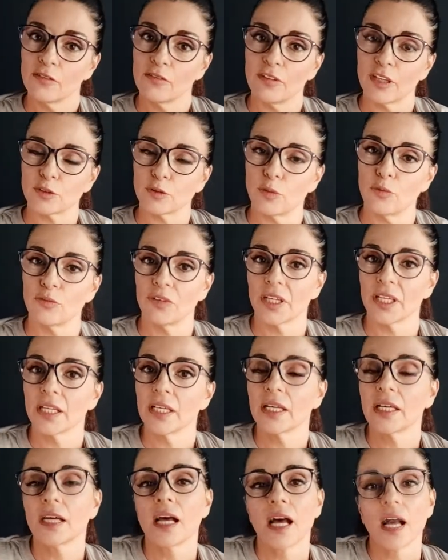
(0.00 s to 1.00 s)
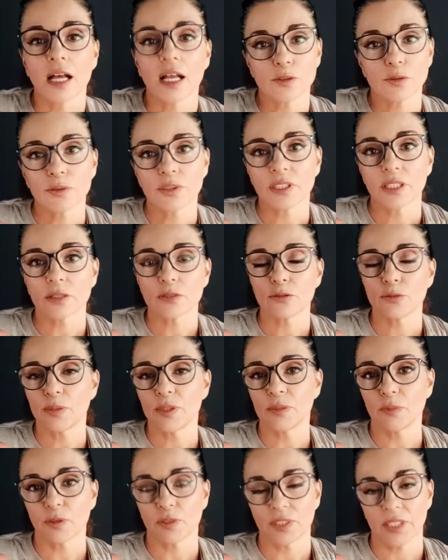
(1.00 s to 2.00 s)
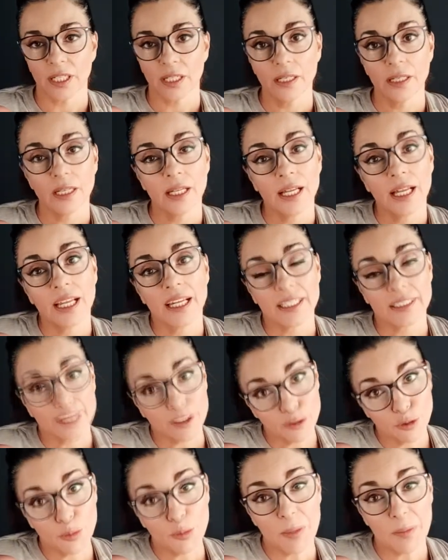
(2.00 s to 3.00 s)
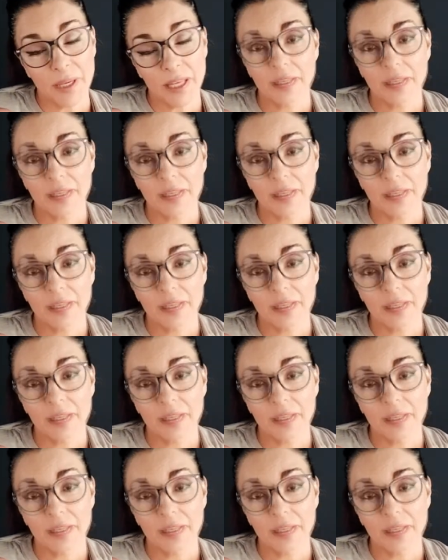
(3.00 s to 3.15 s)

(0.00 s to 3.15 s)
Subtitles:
Baby's head represents 2/3 of his body weight.